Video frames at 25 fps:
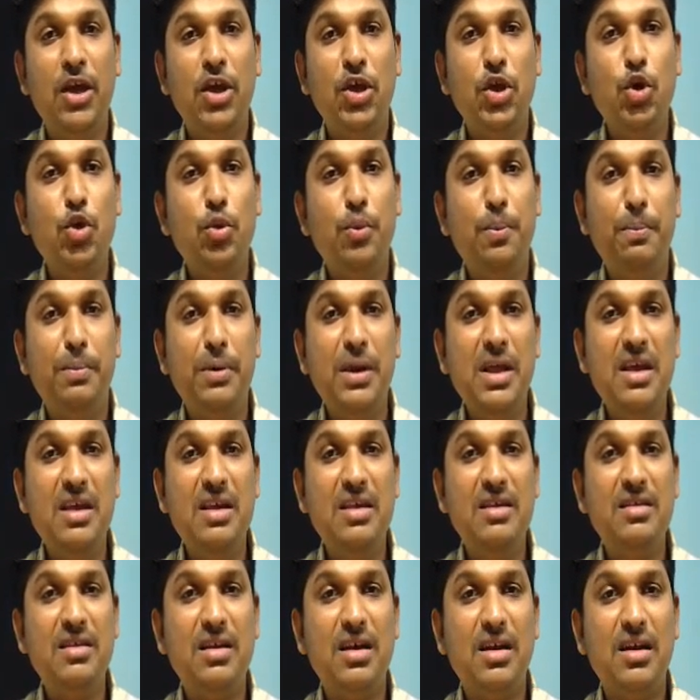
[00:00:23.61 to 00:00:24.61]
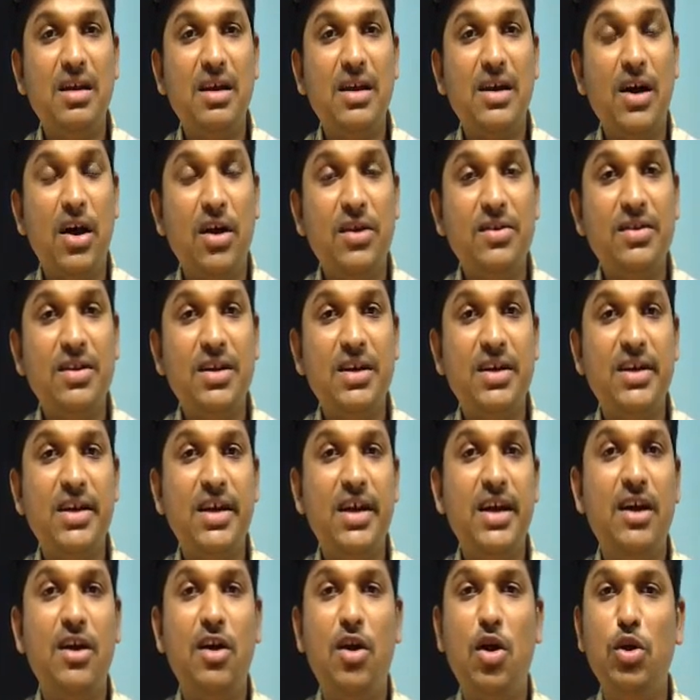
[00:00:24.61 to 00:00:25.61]
You please
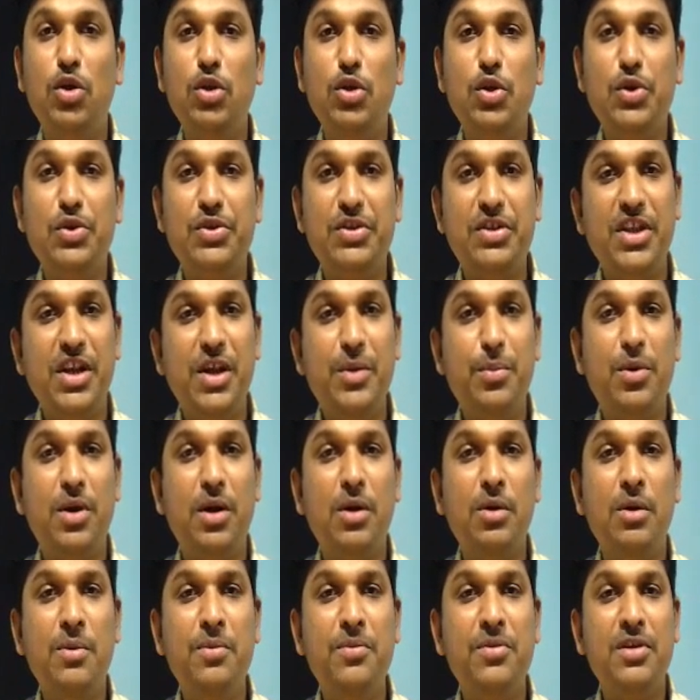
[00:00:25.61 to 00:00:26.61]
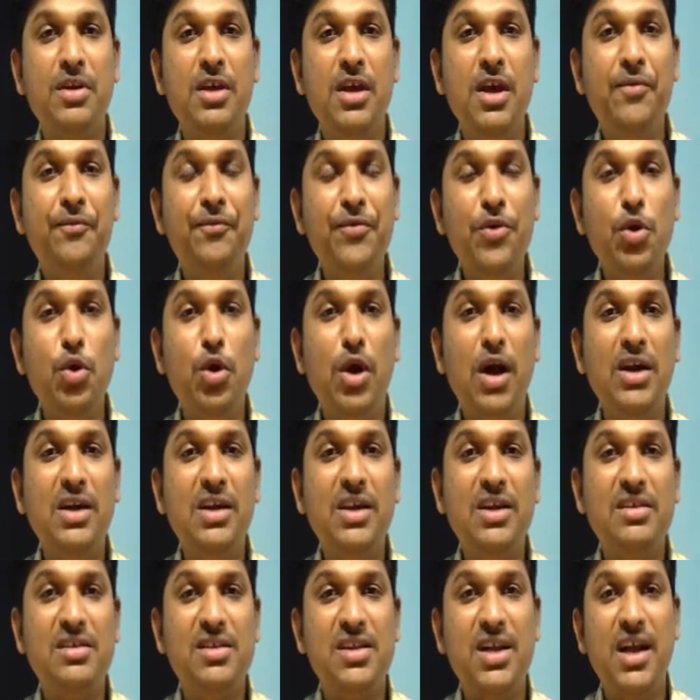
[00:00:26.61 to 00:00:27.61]
concentrate on those 3 problems. If you
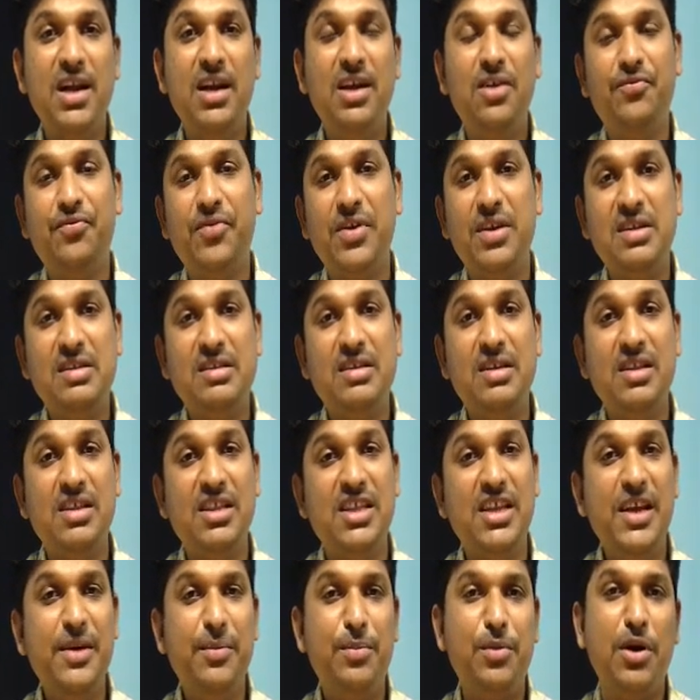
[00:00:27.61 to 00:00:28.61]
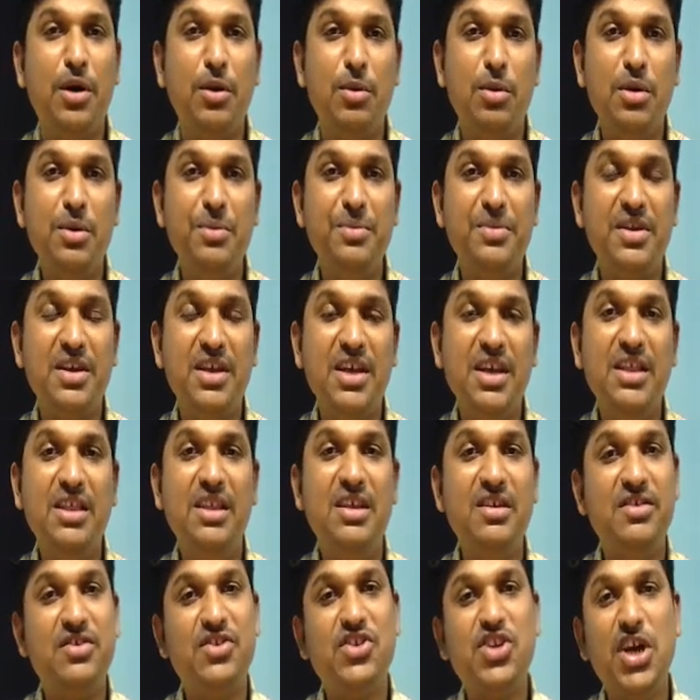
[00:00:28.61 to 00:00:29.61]
understand first 3 problems in
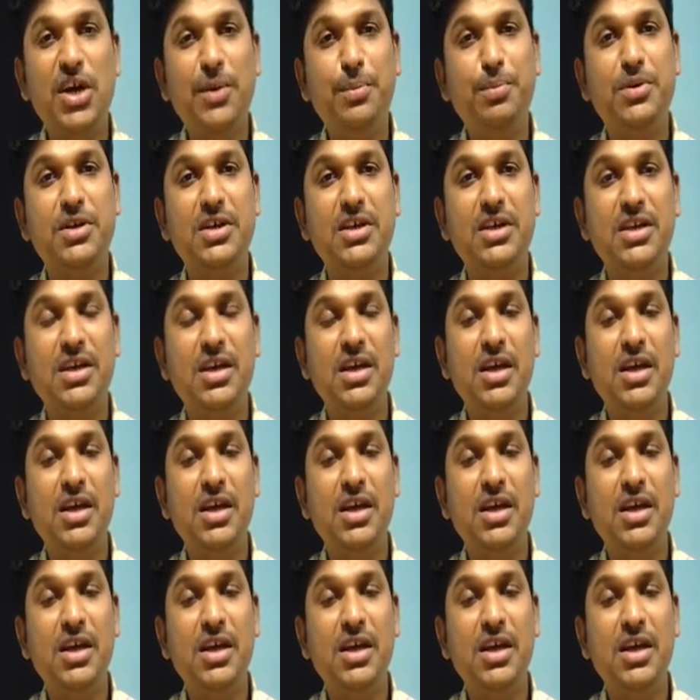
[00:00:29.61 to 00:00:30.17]
this chapter,